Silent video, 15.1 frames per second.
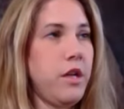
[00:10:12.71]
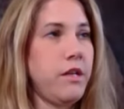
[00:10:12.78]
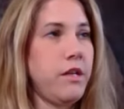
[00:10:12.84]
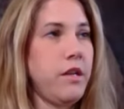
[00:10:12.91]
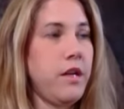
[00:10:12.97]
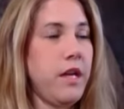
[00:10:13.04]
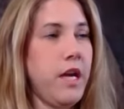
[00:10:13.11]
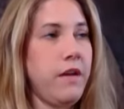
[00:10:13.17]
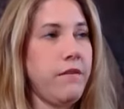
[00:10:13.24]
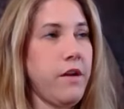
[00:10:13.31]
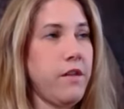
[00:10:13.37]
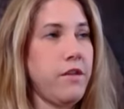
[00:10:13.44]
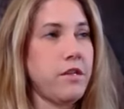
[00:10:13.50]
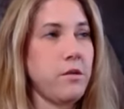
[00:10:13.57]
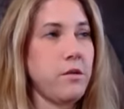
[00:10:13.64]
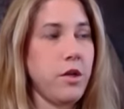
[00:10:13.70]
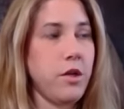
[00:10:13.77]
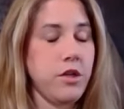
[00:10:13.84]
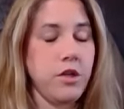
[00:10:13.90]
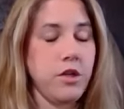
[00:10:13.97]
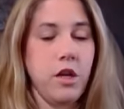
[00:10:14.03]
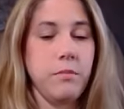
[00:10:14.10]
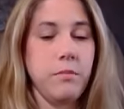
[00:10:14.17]
I have gotten this
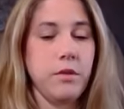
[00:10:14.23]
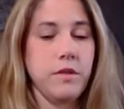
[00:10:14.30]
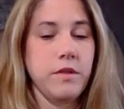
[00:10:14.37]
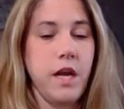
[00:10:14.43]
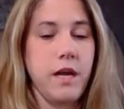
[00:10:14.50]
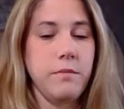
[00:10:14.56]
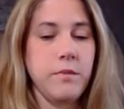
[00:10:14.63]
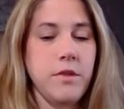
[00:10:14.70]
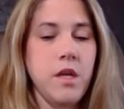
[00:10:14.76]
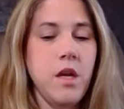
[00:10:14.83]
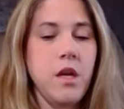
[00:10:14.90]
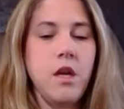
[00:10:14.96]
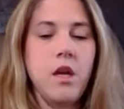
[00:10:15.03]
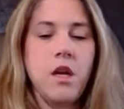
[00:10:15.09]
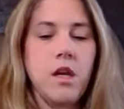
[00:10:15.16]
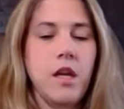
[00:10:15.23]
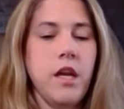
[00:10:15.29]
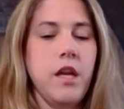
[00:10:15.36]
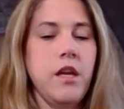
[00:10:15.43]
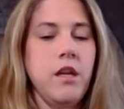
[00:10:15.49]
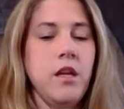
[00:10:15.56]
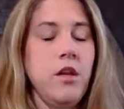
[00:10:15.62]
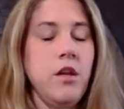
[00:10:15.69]
question a couple of times.
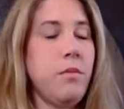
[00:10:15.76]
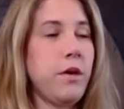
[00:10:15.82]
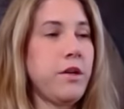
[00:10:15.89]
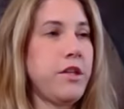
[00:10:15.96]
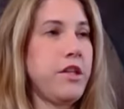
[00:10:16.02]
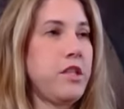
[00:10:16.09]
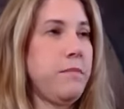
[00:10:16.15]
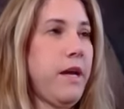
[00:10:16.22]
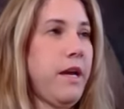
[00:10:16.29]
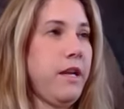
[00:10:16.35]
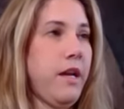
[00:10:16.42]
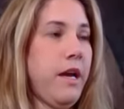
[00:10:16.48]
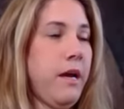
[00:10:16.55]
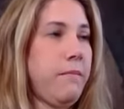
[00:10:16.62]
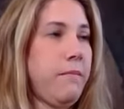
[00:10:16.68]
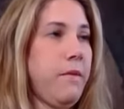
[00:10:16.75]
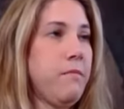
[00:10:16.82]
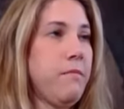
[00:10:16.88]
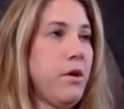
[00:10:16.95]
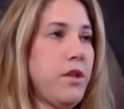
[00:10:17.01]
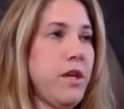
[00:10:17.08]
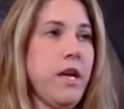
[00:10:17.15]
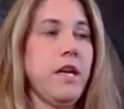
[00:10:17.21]
Can you participate in
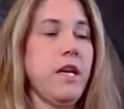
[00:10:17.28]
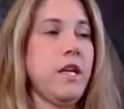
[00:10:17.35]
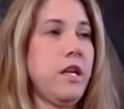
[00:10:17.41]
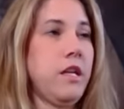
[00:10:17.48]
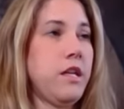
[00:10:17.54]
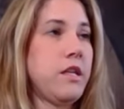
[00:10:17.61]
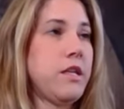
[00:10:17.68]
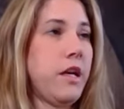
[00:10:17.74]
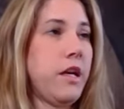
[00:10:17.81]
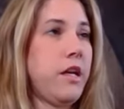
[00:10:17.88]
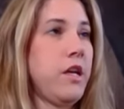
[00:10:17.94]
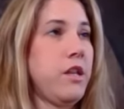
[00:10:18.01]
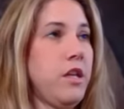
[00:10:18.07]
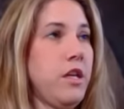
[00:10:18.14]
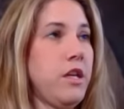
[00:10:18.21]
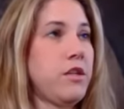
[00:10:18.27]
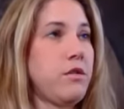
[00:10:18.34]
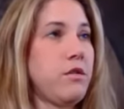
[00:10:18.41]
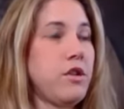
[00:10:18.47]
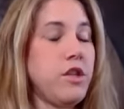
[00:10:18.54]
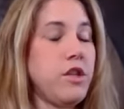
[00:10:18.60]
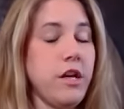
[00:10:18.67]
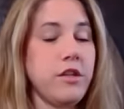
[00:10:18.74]
both Aiken and Kentucky? And the answer
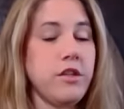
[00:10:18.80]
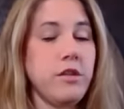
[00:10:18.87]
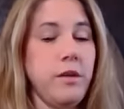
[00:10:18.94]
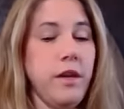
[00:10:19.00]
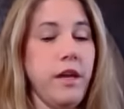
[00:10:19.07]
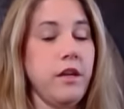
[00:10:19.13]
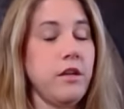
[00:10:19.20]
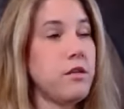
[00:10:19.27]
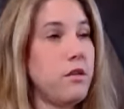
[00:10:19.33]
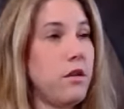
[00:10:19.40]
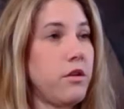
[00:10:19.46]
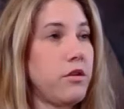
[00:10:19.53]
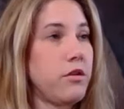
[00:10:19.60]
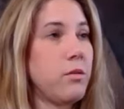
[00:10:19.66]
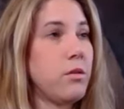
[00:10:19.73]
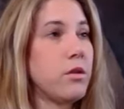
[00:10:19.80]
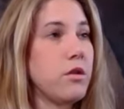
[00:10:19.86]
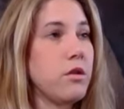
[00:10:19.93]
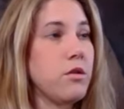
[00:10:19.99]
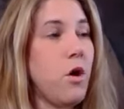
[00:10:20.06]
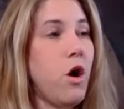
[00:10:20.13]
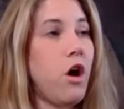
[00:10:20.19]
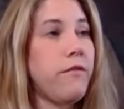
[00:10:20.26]
is yes, you can, as long as your horse
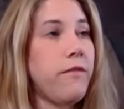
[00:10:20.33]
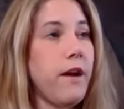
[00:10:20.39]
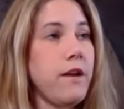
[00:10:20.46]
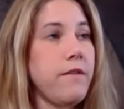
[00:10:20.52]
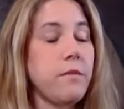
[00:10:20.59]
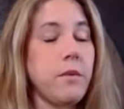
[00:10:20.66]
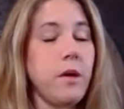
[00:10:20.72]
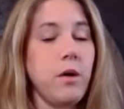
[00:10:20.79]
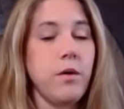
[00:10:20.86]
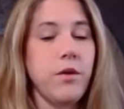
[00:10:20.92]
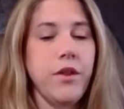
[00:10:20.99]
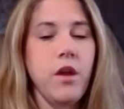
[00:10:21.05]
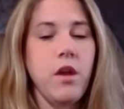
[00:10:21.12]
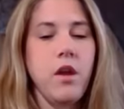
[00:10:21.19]
is qualified for both.